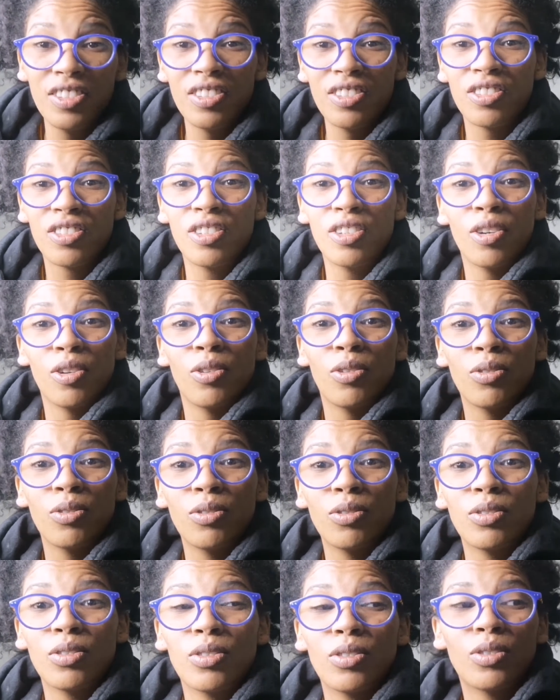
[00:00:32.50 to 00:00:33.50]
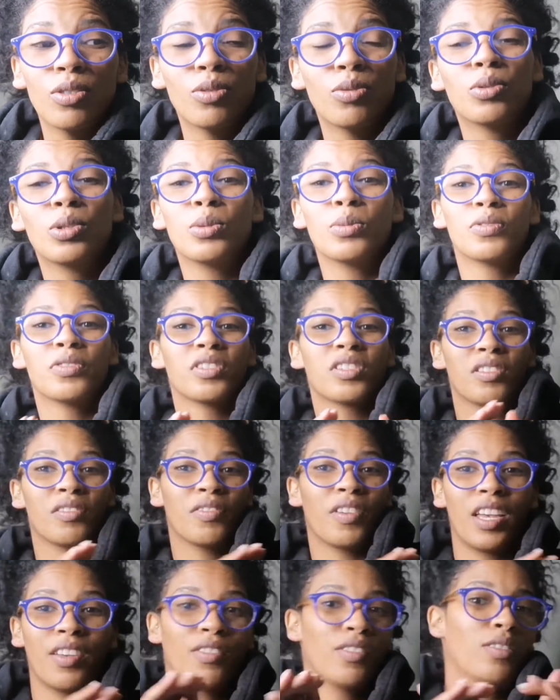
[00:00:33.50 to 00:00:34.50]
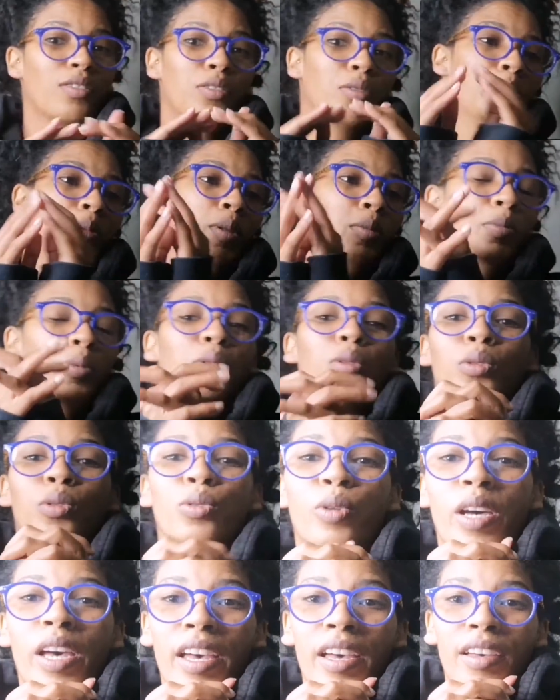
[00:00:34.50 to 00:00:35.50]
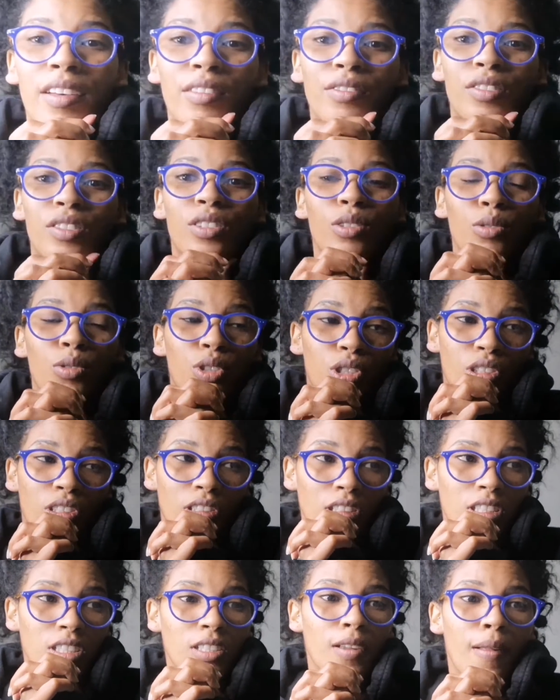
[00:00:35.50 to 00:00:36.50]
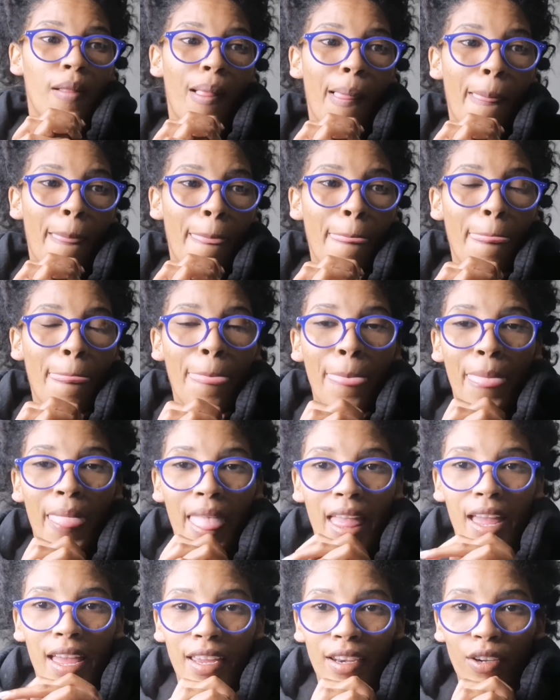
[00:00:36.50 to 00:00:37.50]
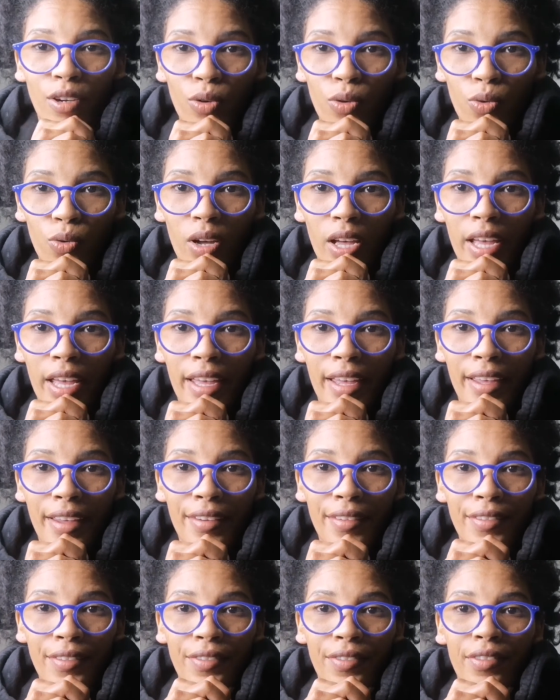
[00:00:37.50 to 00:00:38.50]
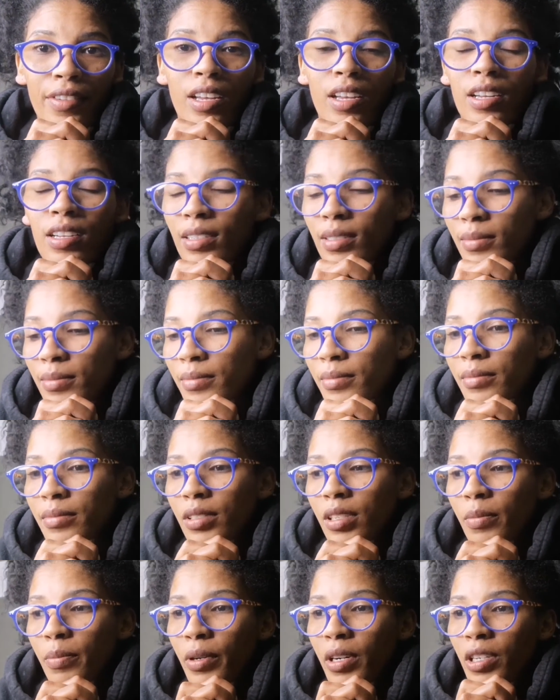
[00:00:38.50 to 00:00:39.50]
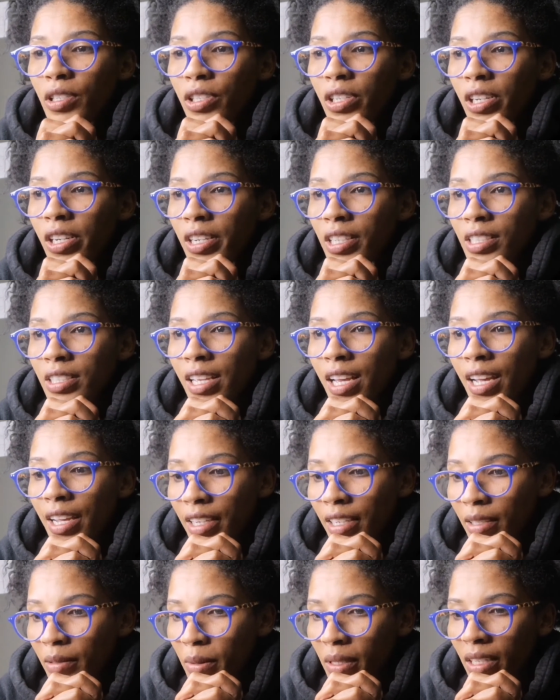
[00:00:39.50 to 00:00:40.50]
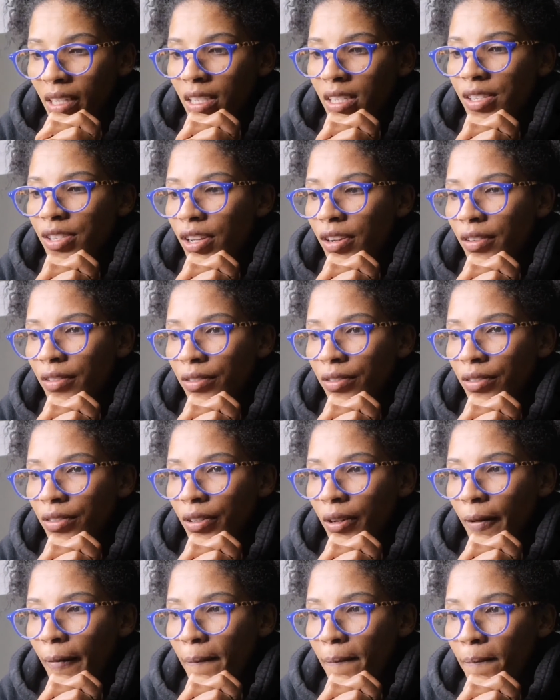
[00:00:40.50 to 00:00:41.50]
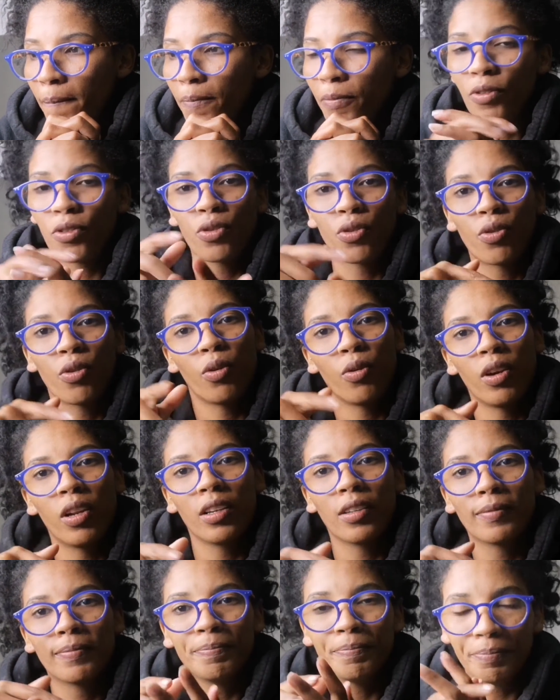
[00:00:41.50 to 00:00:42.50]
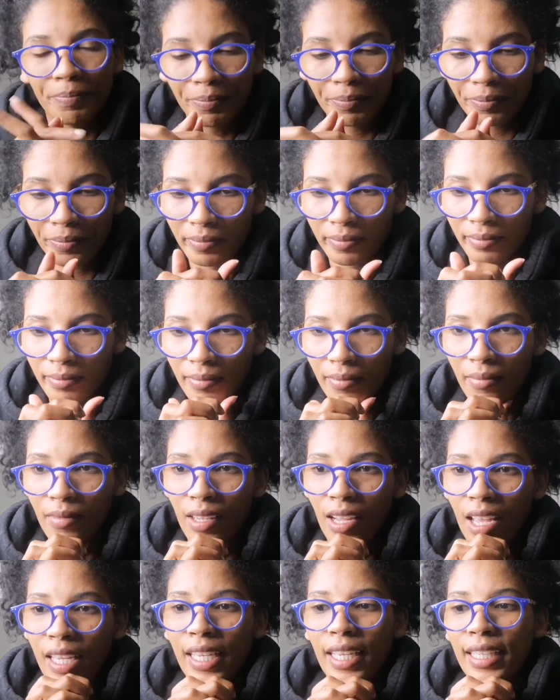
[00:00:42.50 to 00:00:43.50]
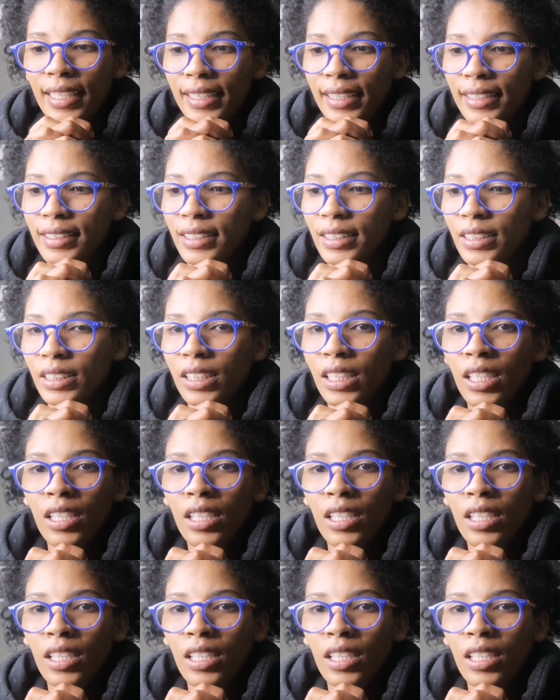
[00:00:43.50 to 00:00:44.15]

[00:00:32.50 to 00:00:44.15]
just no room for survival for people who have socials and who have depression and anxiety because of scrolling. And